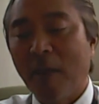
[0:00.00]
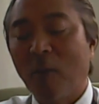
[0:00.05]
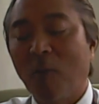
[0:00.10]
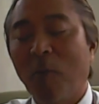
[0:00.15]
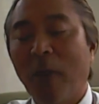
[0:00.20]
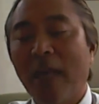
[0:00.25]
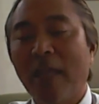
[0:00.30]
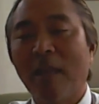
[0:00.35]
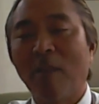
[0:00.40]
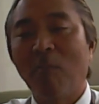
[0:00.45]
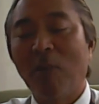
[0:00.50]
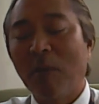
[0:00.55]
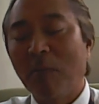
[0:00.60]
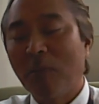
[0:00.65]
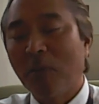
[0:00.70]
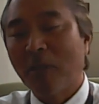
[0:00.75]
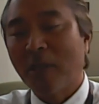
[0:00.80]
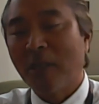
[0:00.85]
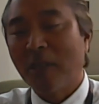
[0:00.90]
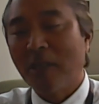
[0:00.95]
in a way that
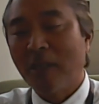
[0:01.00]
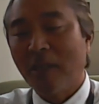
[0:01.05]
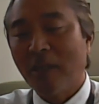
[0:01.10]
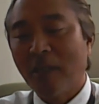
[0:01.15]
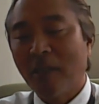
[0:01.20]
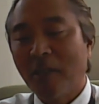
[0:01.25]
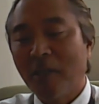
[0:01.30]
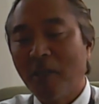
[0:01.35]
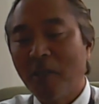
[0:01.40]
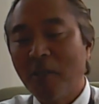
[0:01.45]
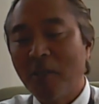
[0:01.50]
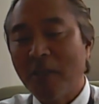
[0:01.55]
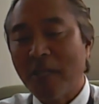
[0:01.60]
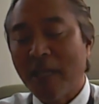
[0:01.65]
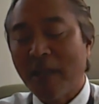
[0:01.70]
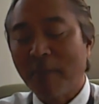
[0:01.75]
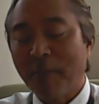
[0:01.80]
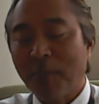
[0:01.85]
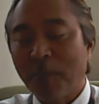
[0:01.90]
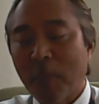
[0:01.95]
people could
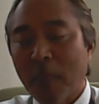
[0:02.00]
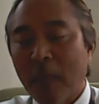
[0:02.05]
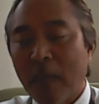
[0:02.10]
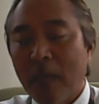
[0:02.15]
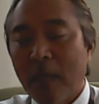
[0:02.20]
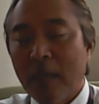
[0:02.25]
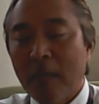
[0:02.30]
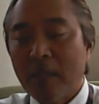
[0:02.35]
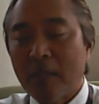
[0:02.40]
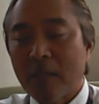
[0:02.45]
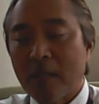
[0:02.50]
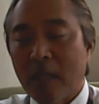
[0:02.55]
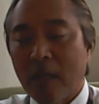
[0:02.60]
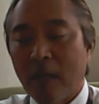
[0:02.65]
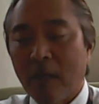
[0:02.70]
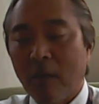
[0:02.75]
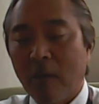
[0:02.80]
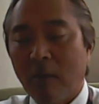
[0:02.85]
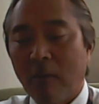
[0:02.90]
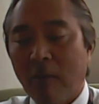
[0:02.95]
use it.
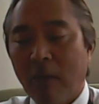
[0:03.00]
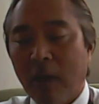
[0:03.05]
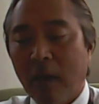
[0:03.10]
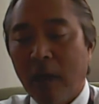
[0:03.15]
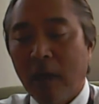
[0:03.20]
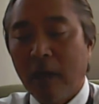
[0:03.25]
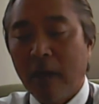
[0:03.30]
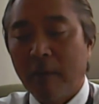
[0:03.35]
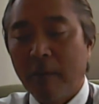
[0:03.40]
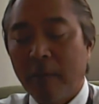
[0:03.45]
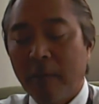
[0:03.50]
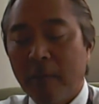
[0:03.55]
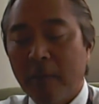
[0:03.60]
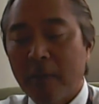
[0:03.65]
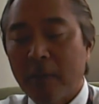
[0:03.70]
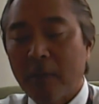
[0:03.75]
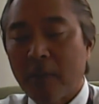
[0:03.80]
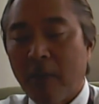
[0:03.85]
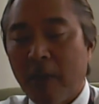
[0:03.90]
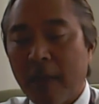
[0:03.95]
So
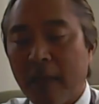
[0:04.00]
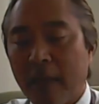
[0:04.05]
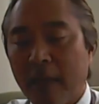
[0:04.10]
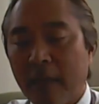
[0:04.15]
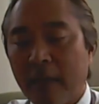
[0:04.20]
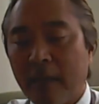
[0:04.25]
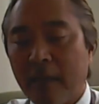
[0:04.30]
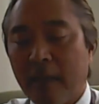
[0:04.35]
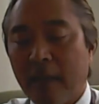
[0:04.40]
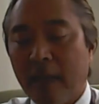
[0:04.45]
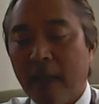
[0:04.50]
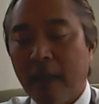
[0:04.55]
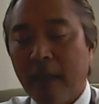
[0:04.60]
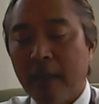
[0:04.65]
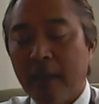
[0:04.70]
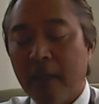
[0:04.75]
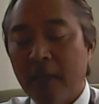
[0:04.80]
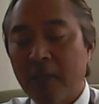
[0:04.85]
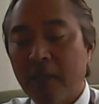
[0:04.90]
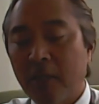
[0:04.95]
I think
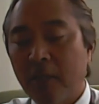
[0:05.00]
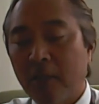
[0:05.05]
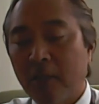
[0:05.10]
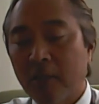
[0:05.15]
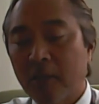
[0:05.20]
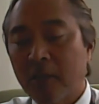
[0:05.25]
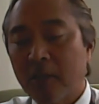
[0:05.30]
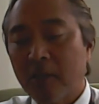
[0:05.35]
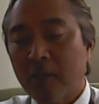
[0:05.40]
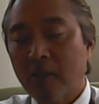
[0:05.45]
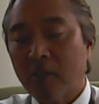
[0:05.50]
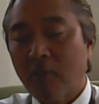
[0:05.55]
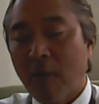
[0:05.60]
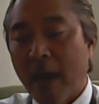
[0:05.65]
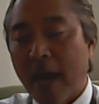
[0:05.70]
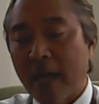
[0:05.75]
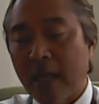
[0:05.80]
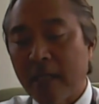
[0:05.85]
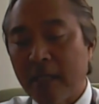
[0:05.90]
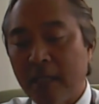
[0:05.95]
the initial
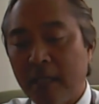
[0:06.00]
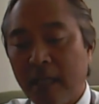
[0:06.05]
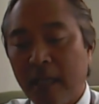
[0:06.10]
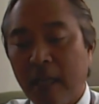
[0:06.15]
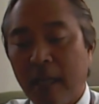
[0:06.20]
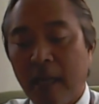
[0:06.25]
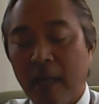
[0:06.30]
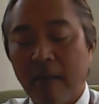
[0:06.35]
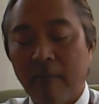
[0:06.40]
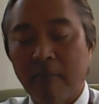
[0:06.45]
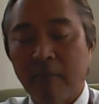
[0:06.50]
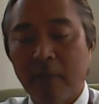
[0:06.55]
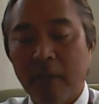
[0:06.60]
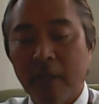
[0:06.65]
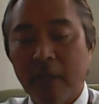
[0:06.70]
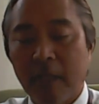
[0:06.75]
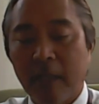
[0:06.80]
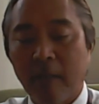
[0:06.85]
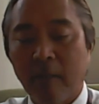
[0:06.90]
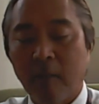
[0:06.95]
strategy of
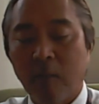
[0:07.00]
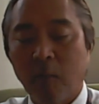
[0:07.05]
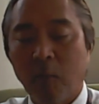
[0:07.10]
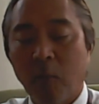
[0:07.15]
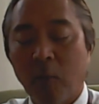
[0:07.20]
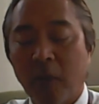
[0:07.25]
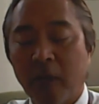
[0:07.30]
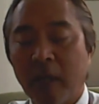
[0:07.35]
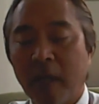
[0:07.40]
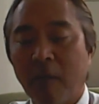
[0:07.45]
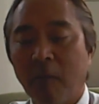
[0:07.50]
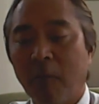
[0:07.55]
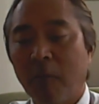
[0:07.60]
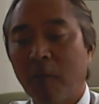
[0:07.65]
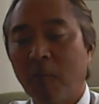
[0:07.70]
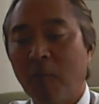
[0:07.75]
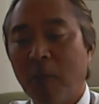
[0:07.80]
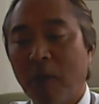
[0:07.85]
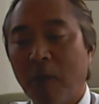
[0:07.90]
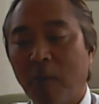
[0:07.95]
really working
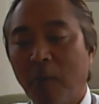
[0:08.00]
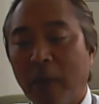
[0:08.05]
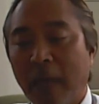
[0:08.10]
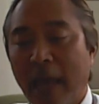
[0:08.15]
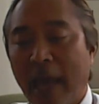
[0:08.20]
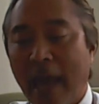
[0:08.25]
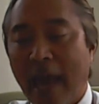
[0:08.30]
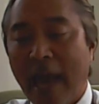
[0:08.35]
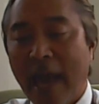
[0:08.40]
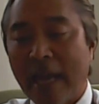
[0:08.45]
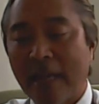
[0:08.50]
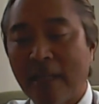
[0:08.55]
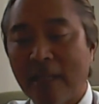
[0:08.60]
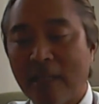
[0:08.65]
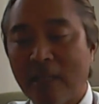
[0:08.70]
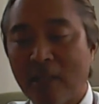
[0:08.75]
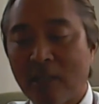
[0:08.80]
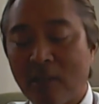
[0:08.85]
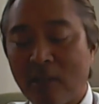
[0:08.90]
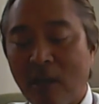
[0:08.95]
with what we
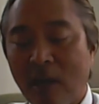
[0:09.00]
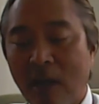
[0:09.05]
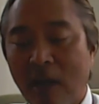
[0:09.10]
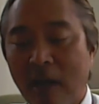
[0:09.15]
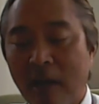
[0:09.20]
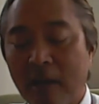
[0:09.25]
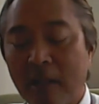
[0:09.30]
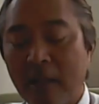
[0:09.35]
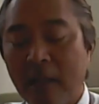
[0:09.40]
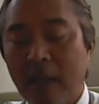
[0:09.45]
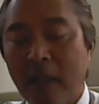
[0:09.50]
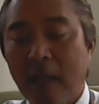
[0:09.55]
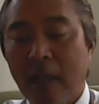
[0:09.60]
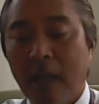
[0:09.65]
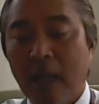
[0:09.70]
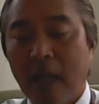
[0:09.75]
had to start